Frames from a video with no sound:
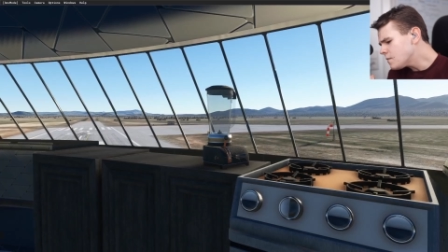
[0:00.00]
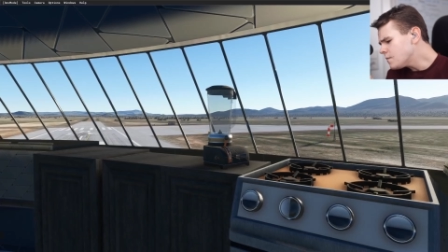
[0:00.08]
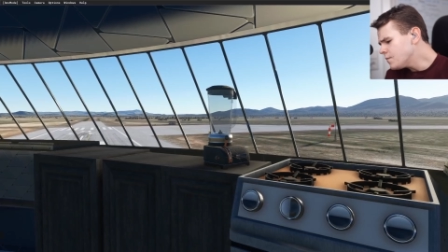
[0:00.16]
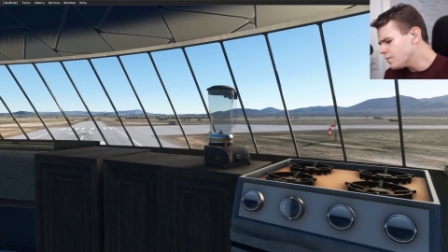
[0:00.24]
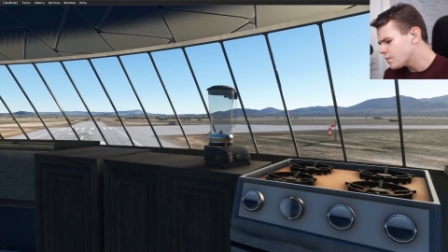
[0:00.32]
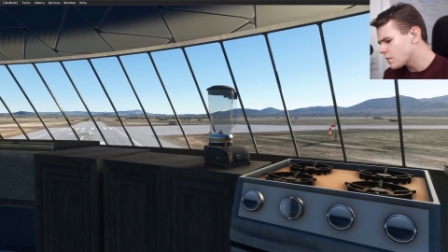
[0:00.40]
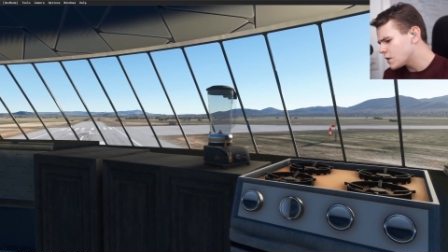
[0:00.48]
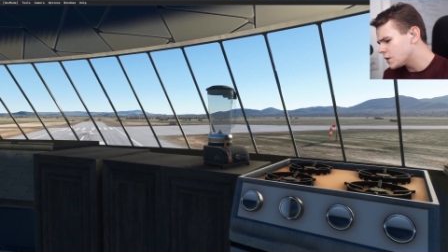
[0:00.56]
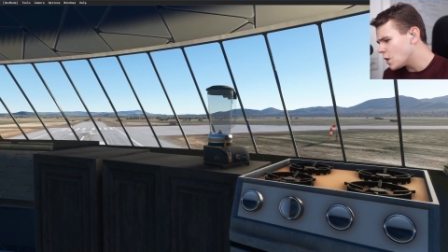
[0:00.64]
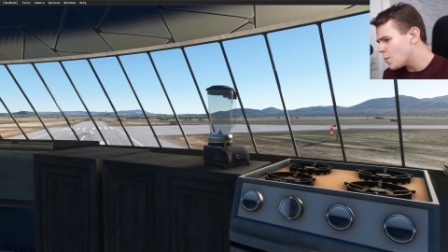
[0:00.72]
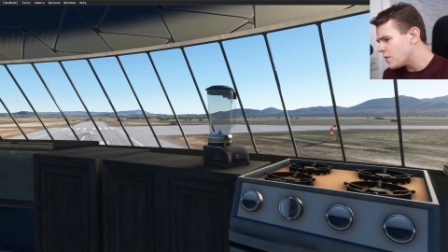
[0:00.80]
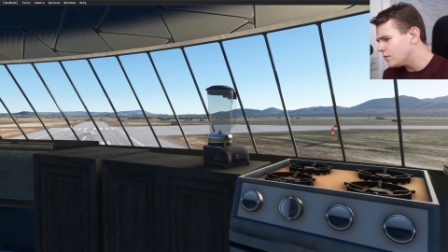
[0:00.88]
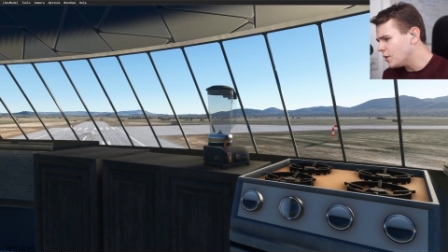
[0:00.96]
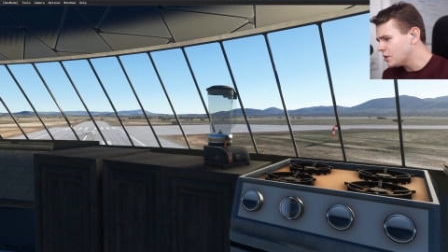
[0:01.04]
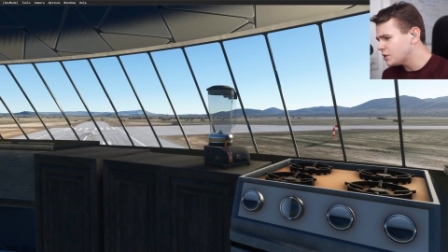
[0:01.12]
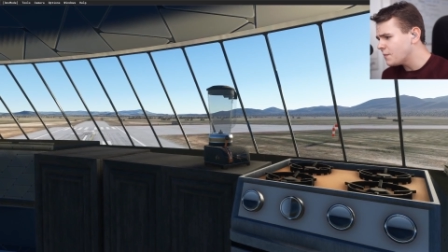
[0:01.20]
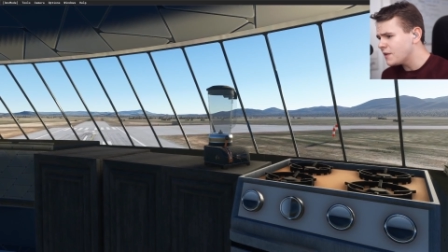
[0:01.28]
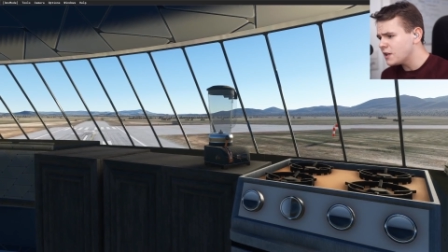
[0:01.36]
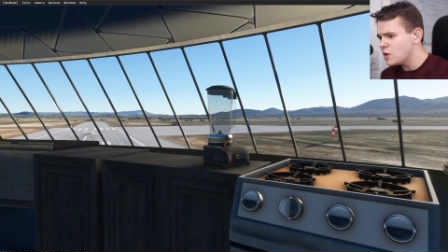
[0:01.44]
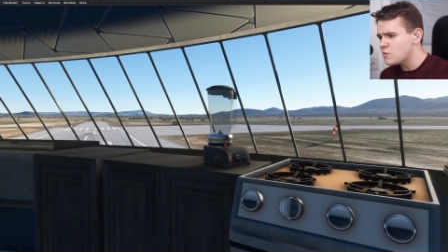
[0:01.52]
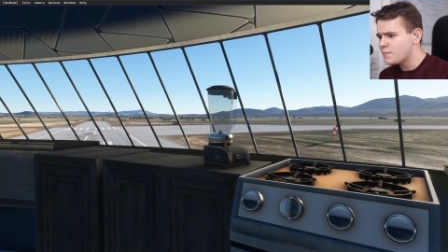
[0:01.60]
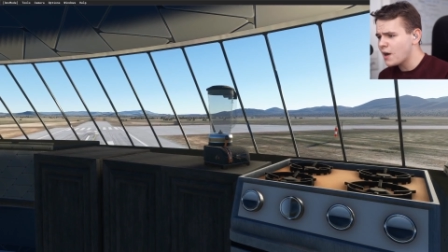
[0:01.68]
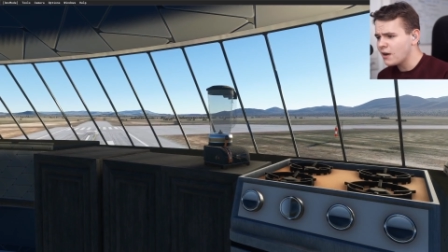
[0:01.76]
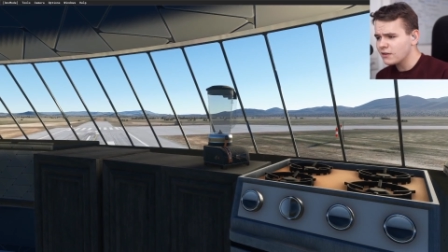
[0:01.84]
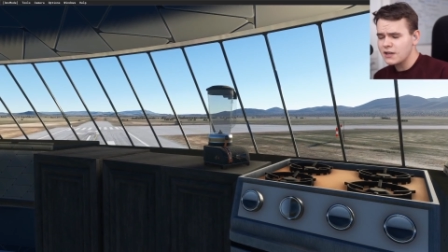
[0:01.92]
Hmm, so we've learned something new.
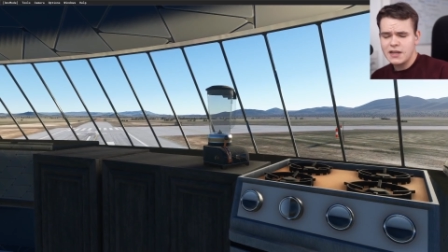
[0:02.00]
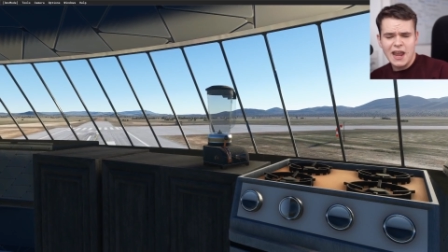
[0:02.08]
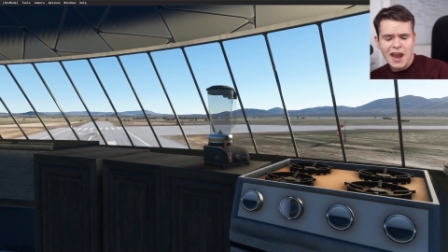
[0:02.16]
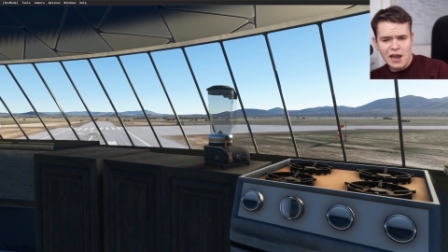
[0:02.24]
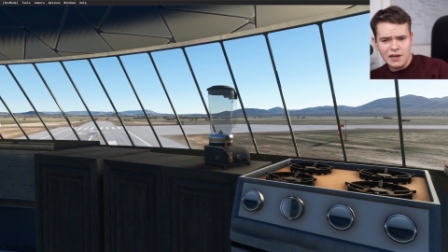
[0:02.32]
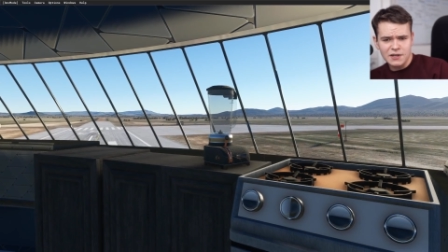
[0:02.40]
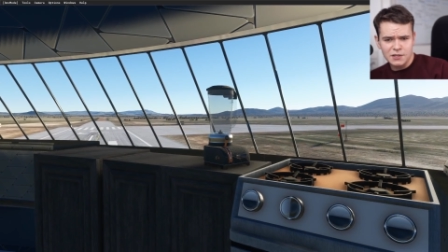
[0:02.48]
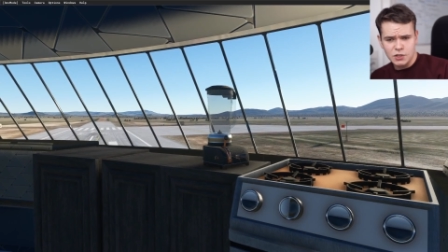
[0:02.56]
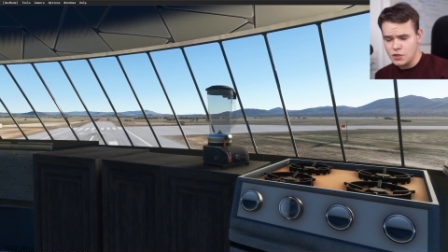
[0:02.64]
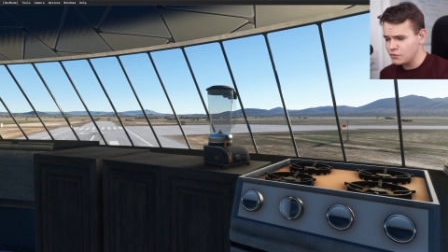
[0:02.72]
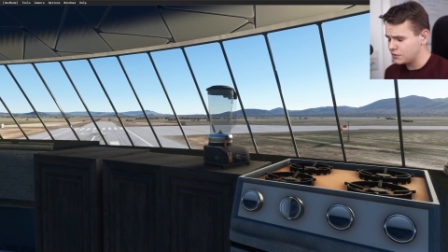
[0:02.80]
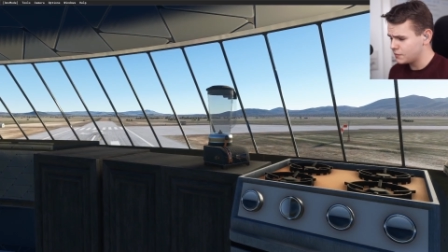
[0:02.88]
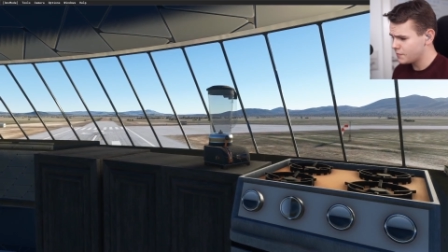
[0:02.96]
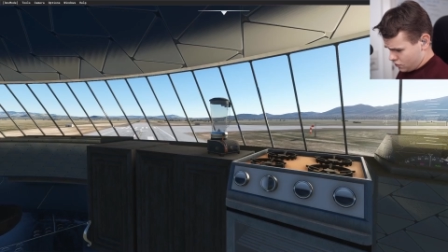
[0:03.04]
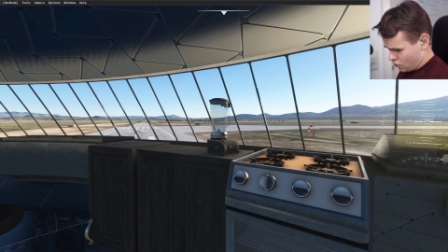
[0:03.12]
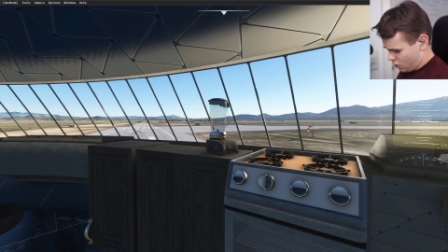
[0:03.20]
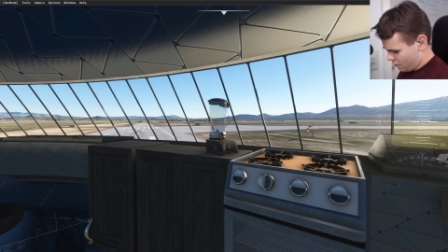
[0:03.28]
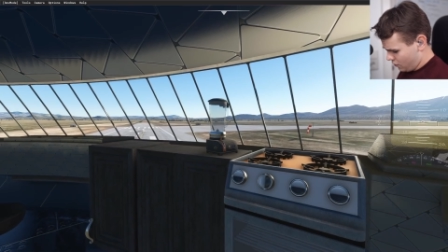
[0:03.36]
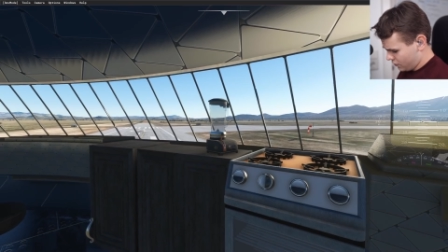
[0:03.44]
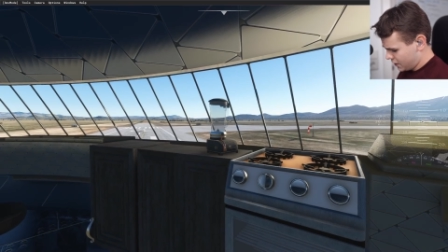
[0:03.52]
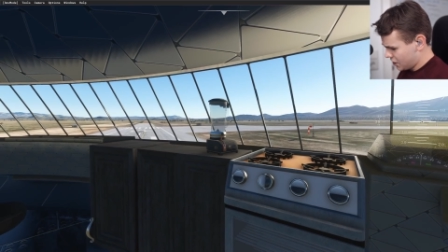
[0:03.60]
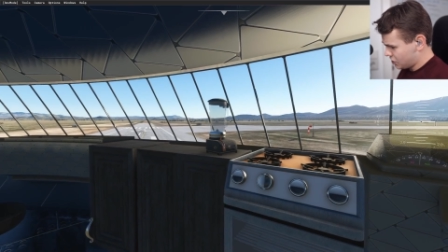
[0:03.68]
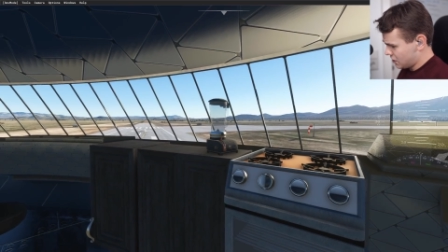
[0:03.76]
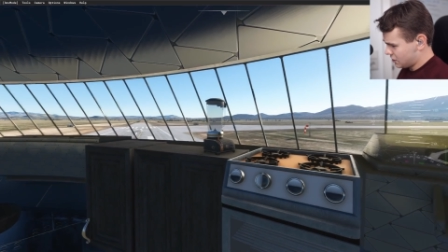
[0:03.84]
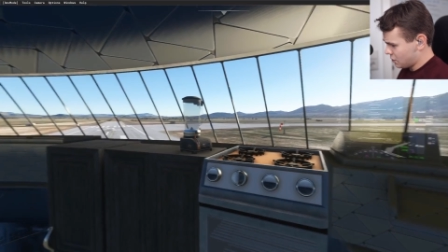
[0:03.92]
Apparently, aliens use normal
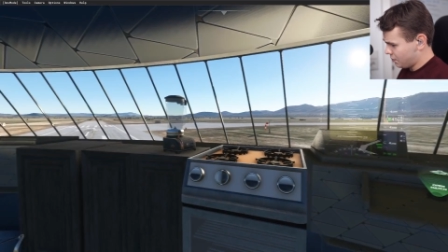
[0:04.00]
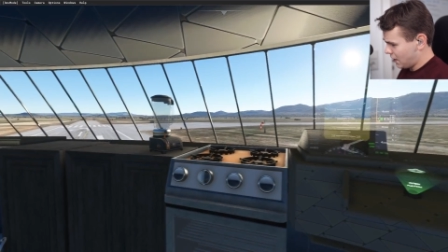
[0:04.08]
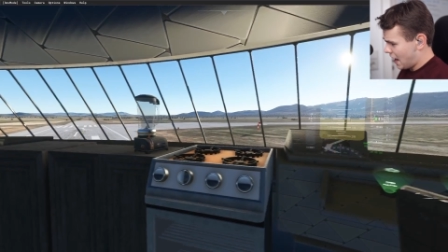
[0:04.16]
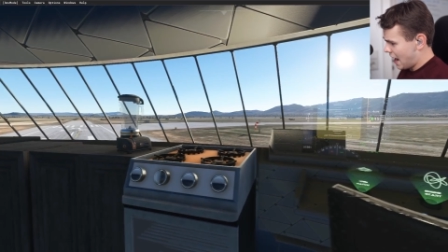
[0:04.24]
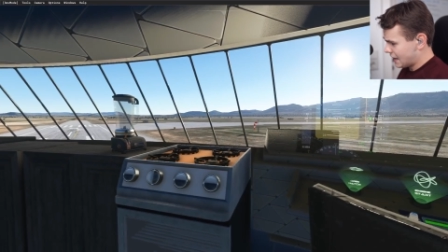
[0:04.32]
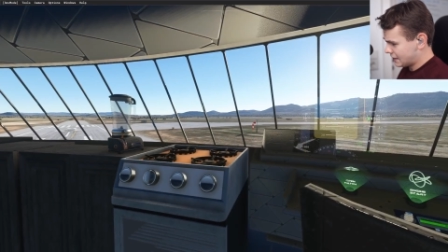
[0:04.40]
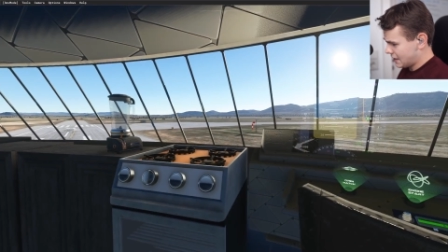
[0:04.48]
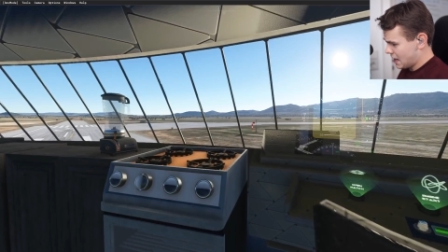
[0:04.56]
kitchen supplies.